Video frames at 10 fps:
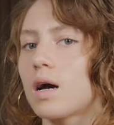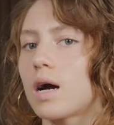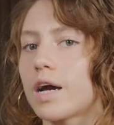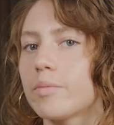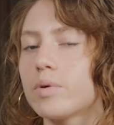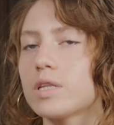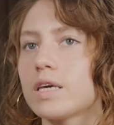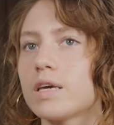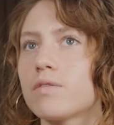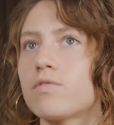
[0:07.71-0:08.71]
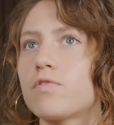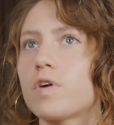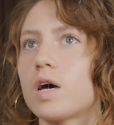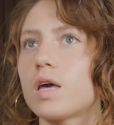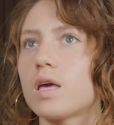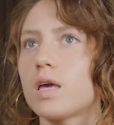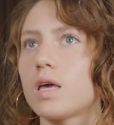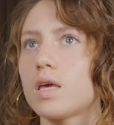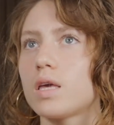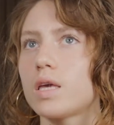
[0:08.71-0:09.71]
I believe
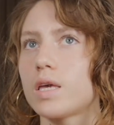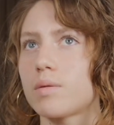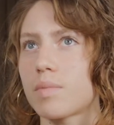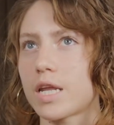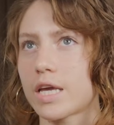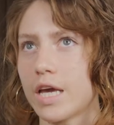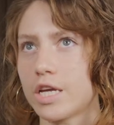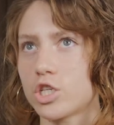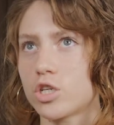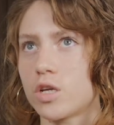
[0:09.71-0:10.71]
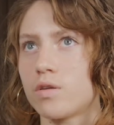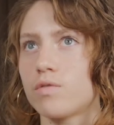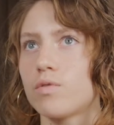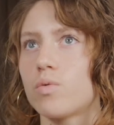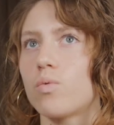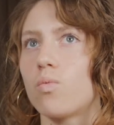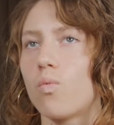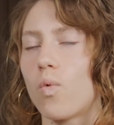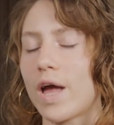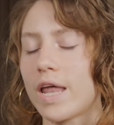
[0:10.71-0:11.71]
in medication
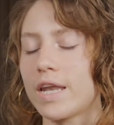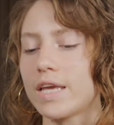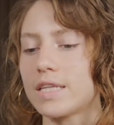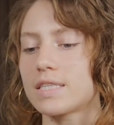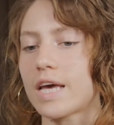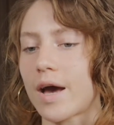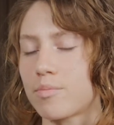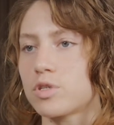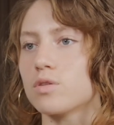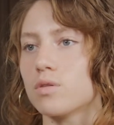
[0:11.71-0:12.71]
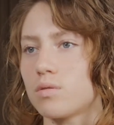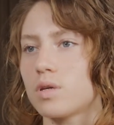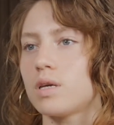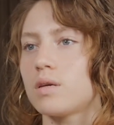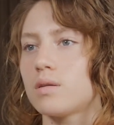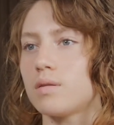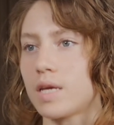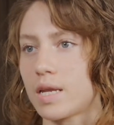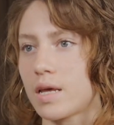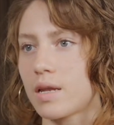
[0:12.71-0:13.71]
when it's absolutely
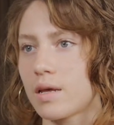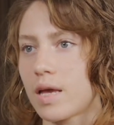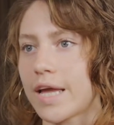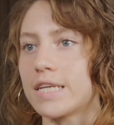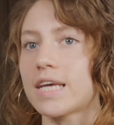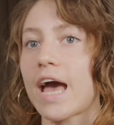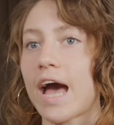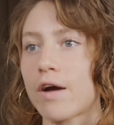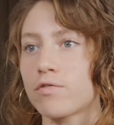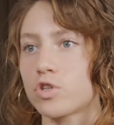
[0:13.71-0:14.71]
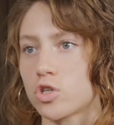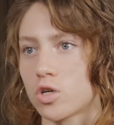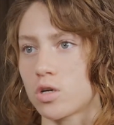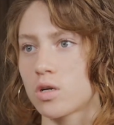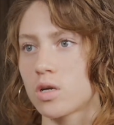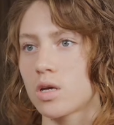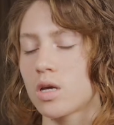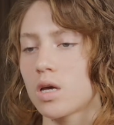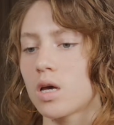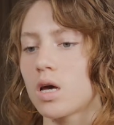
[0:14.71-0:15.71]
needed and after
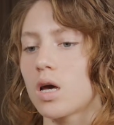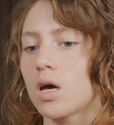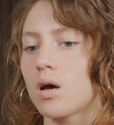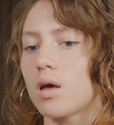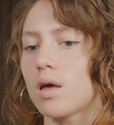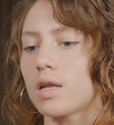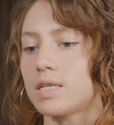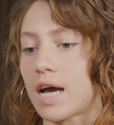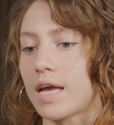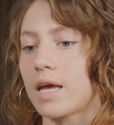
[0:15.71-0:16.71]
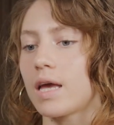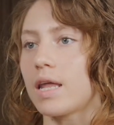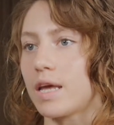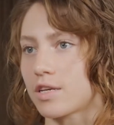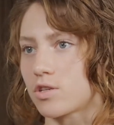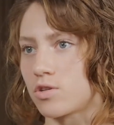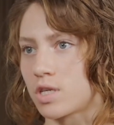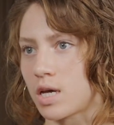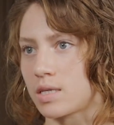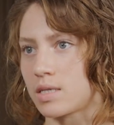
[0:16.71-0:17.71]
diet and
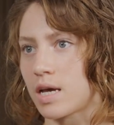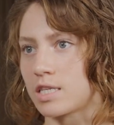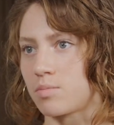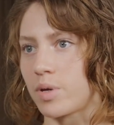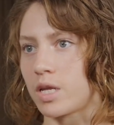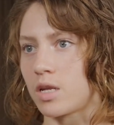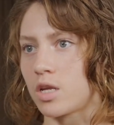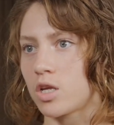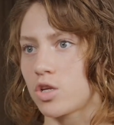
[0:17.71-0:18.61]
exercise has been